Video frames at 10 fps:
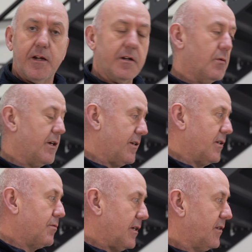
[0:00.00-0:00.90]
In a way that
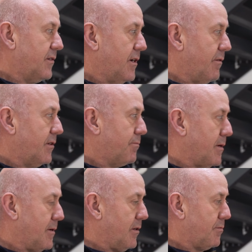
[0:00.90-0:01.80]

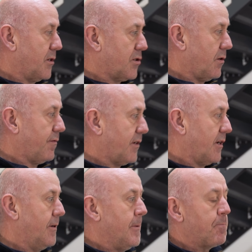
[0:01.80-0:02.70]
it's much
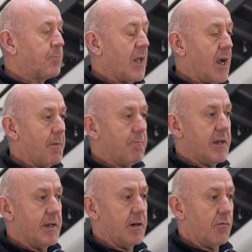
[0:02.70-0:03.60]
softer.
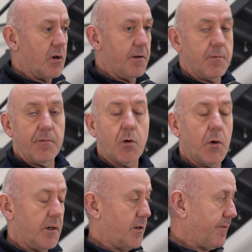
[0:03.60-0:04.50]
It arrived with
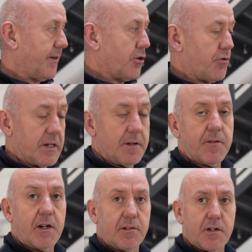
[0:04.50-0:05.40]
quite a lot of factory
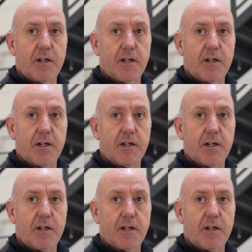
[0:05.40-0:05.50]
defects in it,